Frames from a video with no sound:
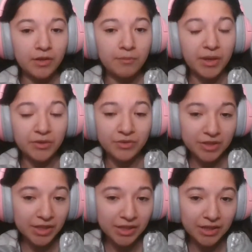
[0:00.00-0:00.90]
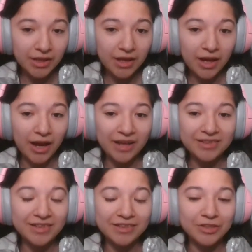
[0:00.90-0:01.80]
But you see, I
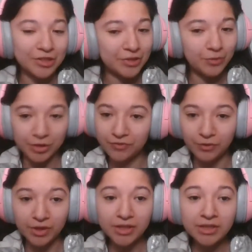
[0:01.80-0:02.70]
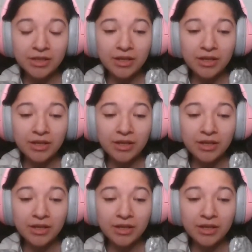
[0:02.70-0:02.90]
didn't just wish for it.